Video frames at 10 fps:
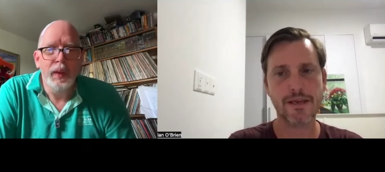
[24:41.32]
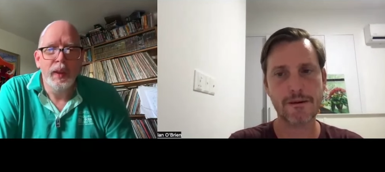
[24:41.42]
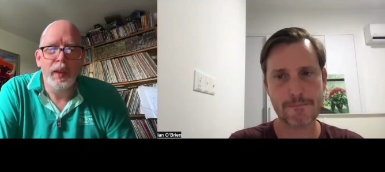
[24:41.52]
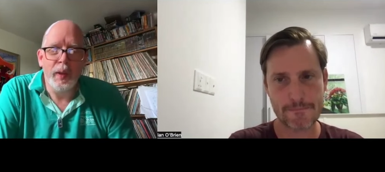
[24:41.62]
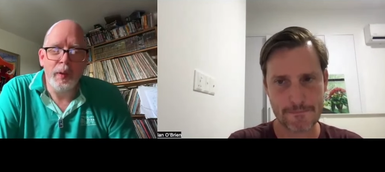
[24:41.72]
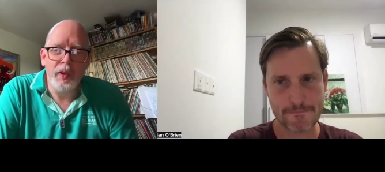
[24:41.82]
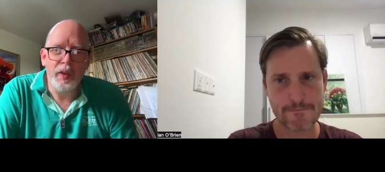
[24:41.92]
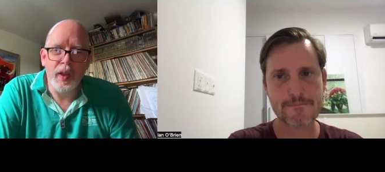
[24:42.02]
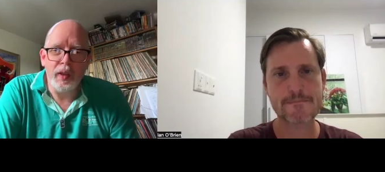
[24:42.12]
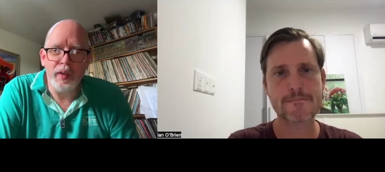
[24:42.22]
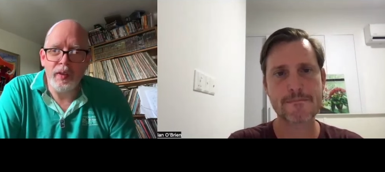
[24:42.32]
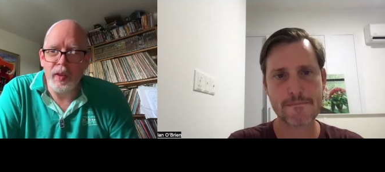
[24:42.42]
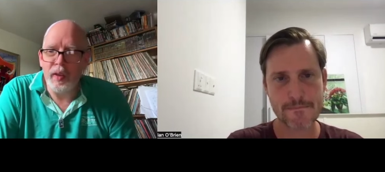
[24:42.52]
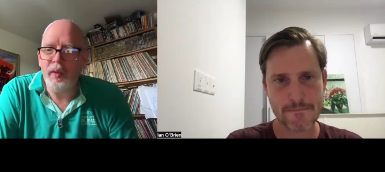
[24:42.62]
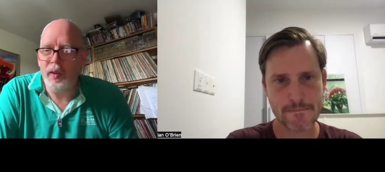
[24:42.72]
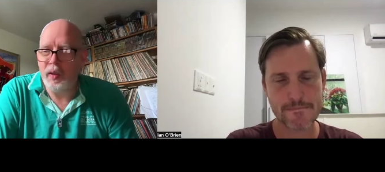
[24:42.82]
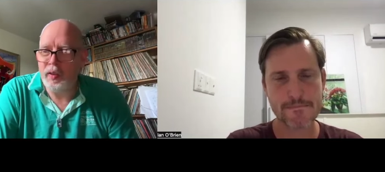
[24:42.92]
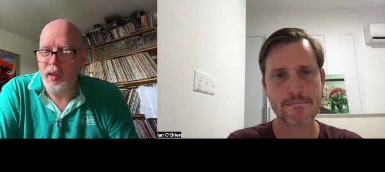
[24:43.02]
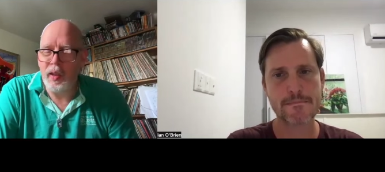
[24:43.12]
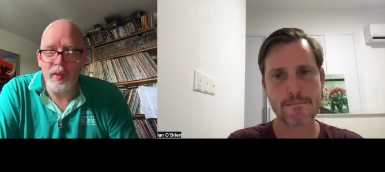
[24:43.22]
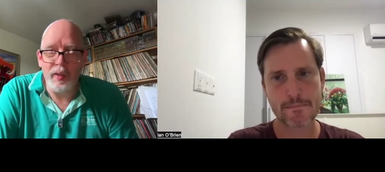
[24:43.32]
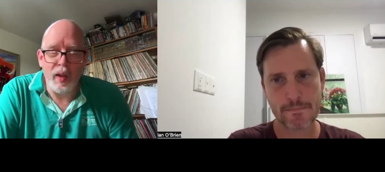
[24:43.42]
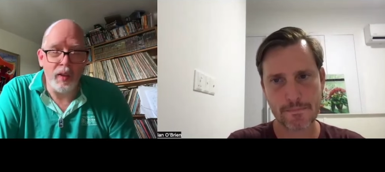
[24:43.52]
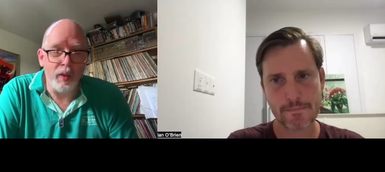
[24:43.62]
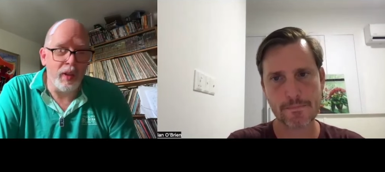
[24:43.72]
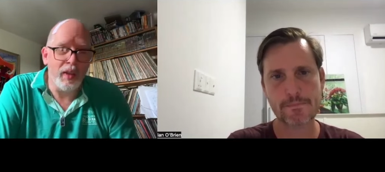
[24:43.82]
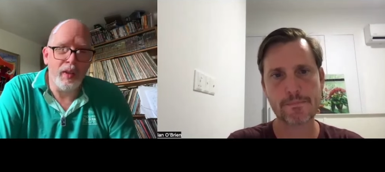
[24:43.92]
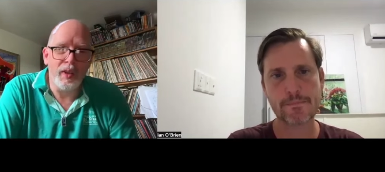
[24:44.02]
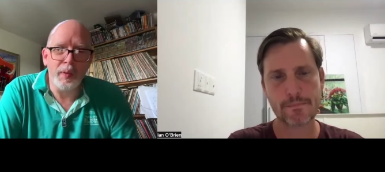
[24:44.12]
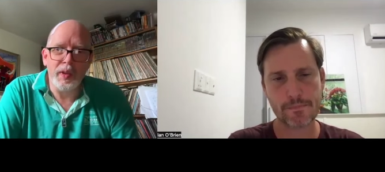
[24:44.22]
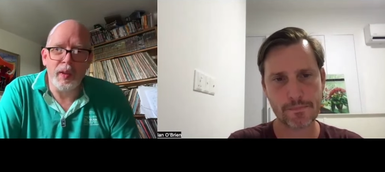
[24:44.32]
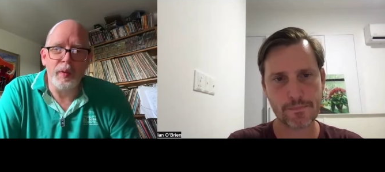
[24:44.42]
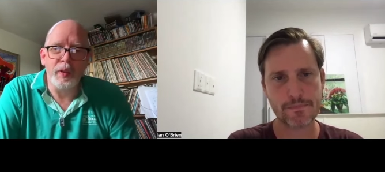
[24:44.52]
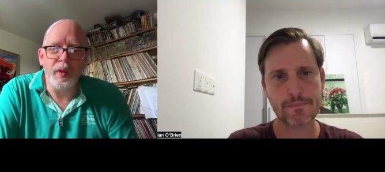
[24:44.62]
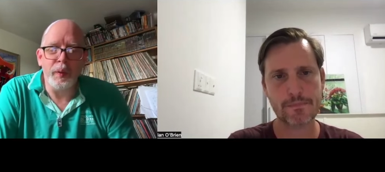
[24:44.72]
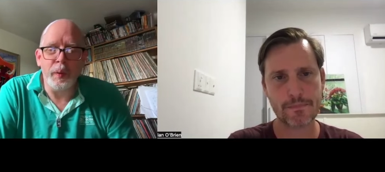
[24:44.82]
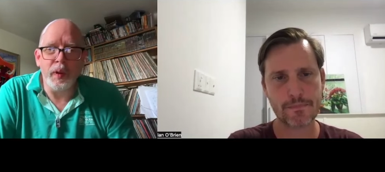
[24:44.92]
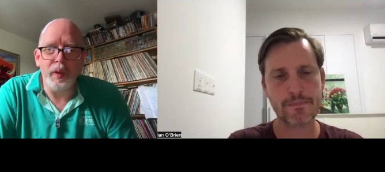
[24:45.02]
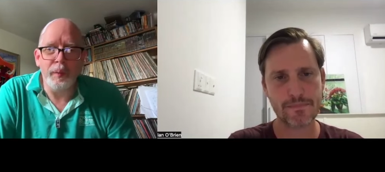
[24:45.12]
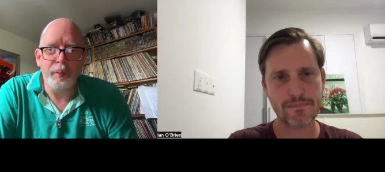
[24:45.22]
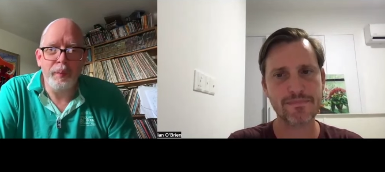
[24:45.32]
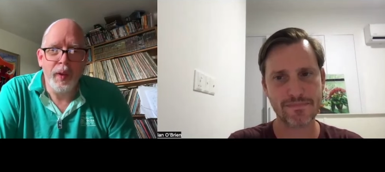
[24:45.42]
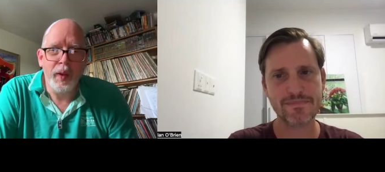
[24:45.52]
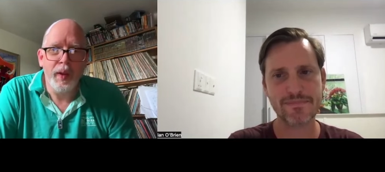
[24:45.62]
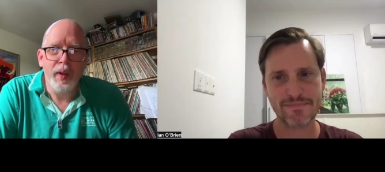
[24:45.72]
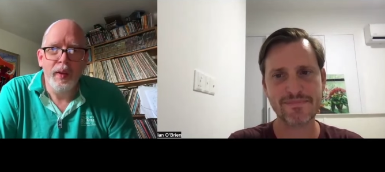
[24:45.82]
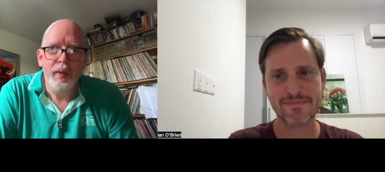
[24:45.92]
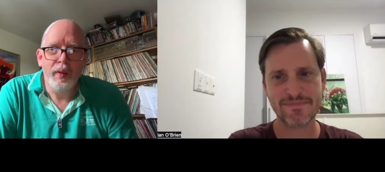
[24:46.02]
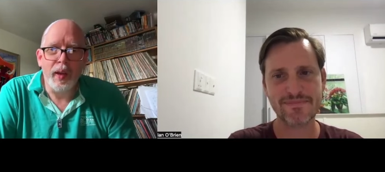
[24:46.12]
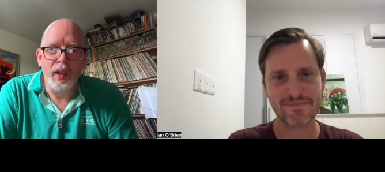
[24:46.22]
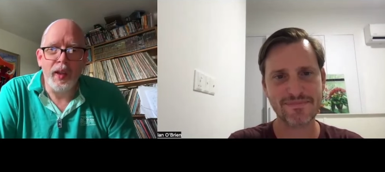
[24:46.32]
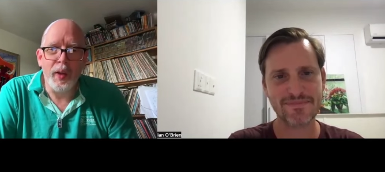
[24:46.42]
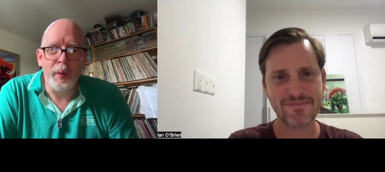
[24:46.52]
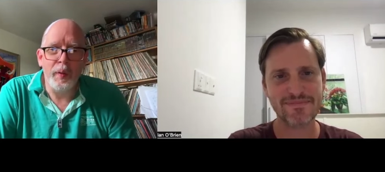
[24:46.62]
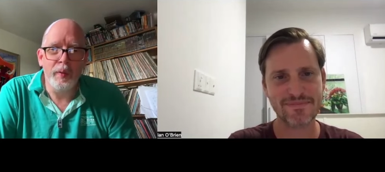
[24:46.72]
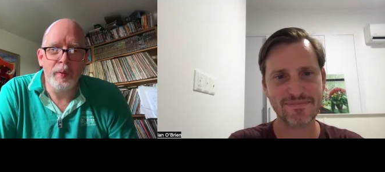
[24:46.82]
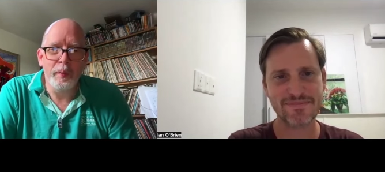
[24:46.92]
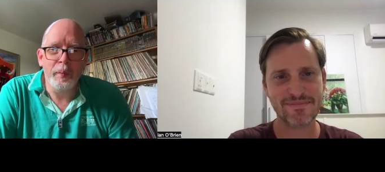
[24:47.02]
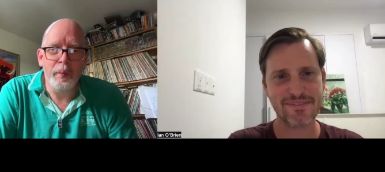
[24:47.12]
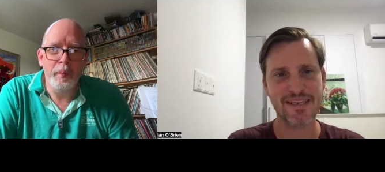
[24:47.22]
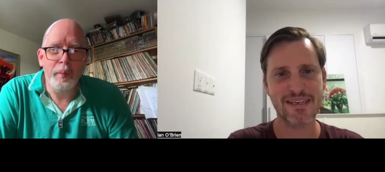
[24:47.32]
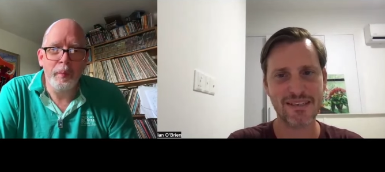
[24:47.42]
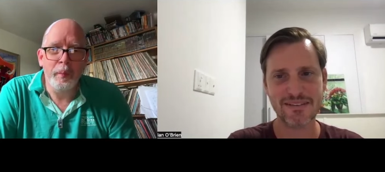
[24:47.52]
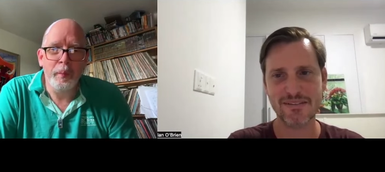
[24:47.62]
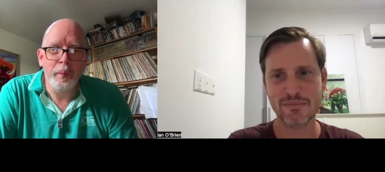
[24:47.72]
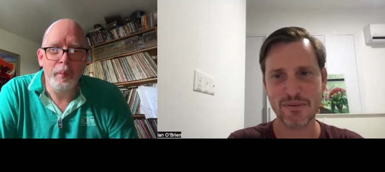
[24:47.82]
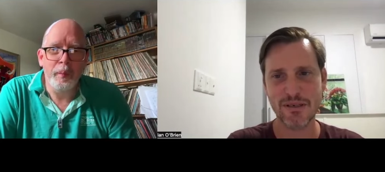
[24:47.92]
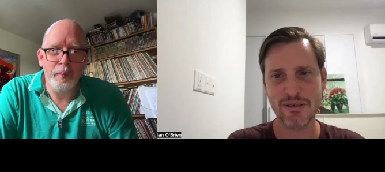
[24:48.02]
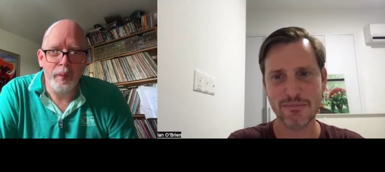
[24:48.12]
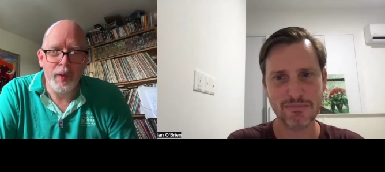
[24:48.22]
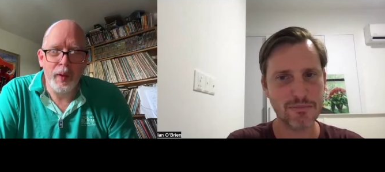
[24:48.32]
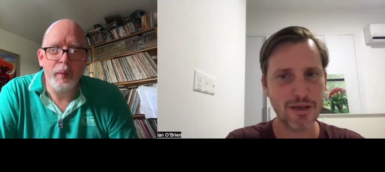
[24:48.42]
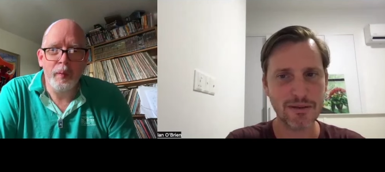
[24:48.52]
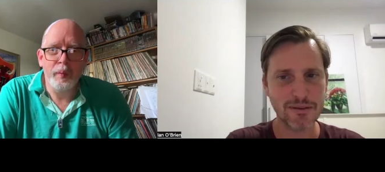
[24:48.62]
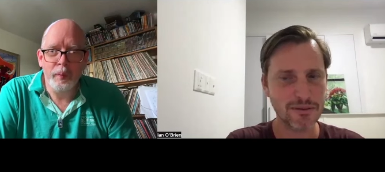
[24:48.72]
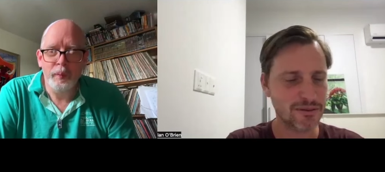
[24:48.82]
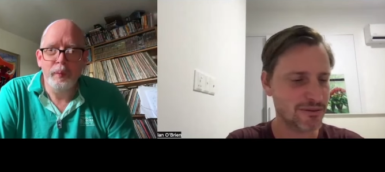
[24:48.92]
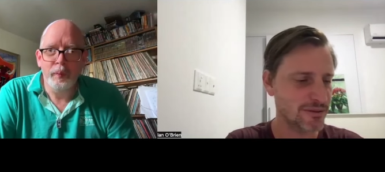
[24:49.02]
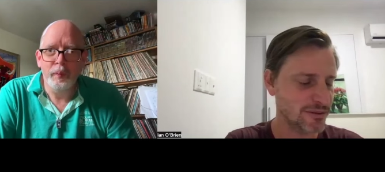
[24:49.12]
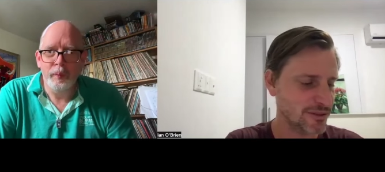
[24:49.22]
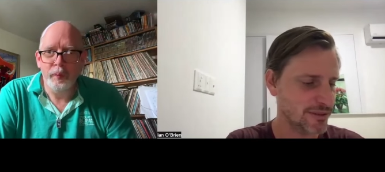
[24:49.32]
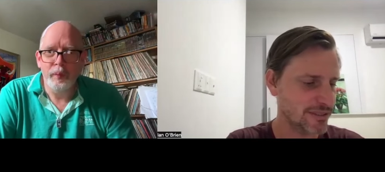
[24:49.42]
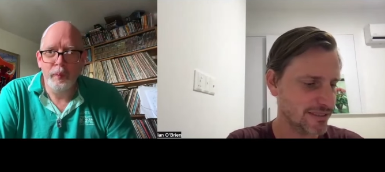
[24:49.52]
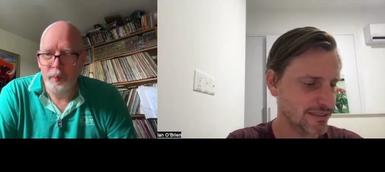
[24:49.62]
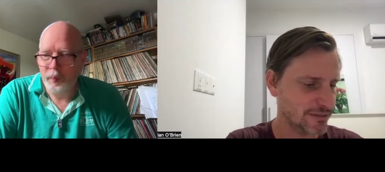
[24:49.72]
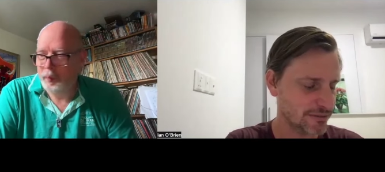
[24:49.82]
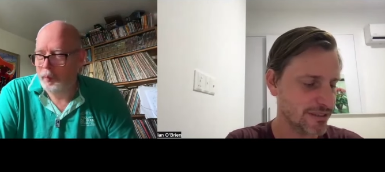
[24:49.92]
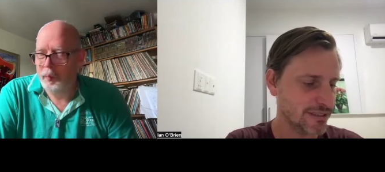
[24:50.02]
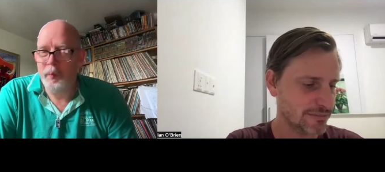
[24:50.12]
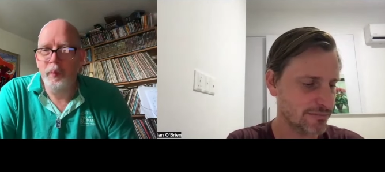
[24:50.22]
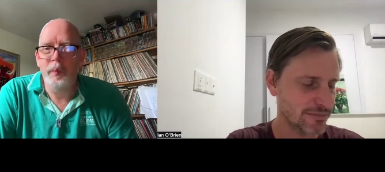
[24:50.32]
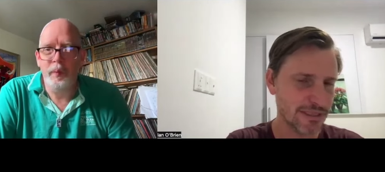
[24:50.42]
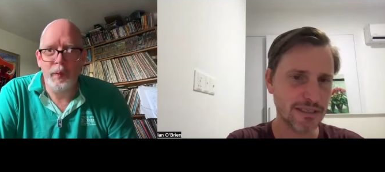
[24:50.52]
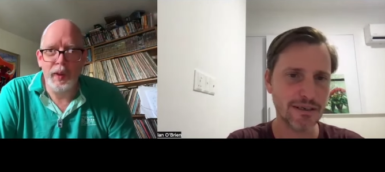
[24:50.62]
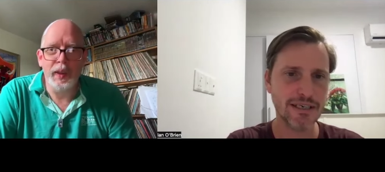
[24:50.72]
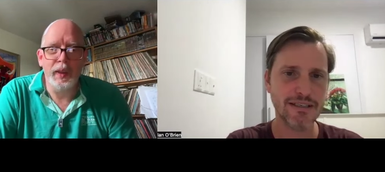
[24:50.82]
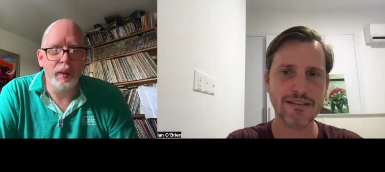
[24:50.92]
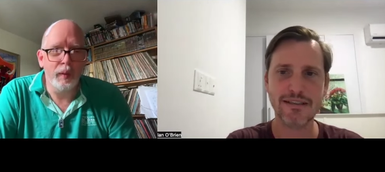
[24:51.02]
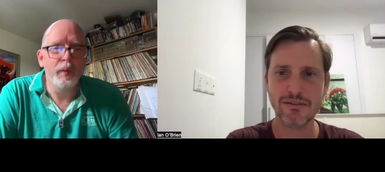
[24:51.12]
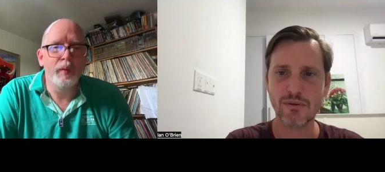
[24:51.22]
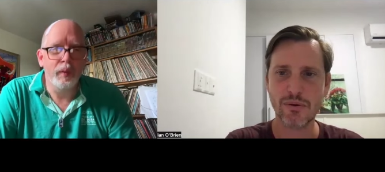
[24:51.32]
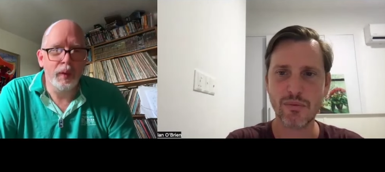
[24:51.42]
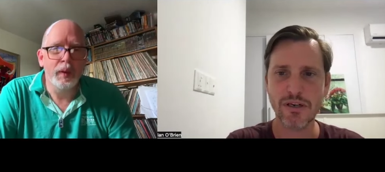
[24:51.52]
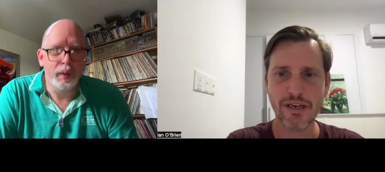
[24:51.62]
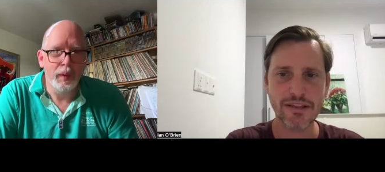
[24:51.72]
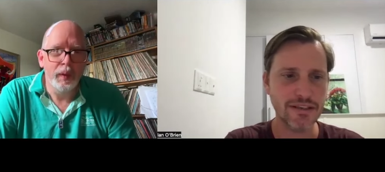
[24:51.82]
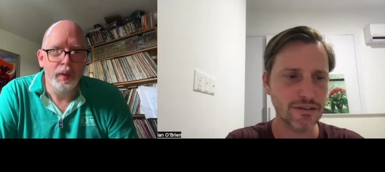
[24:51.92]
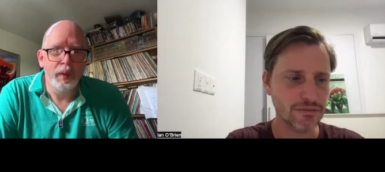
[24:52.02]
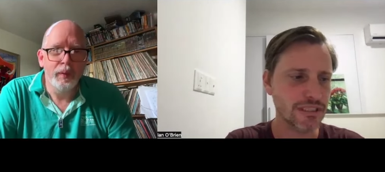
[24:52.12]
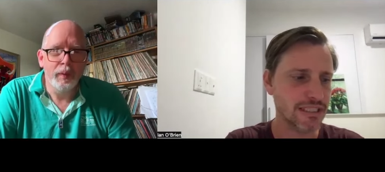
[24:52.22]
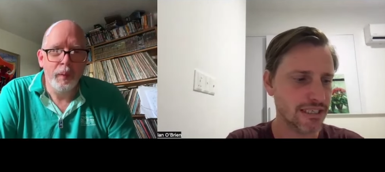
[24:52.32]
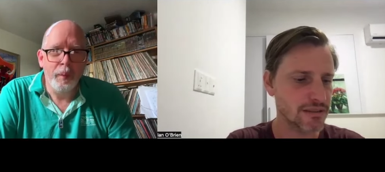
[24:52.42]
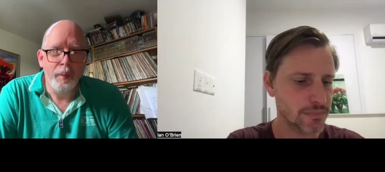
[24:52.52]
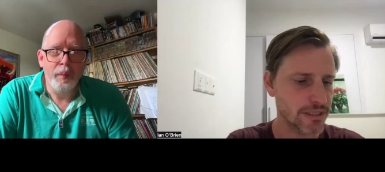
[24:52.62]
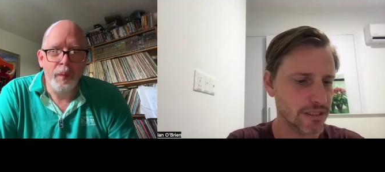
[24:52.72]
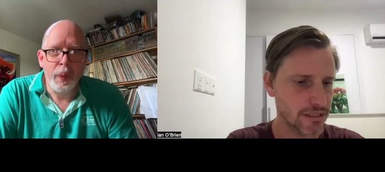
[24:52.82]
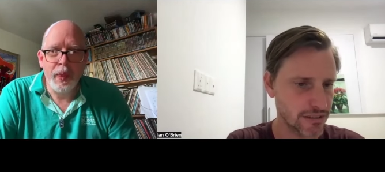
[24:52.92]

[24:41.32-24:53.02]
Speaker 1: you know, it's it's uh, like I say, I don't recognise myself. So, uh, thank you.
Speaker 2: Yeah, super. Well, you're you're doing it. It's really really yeah. great. That's what we want. I think it really has been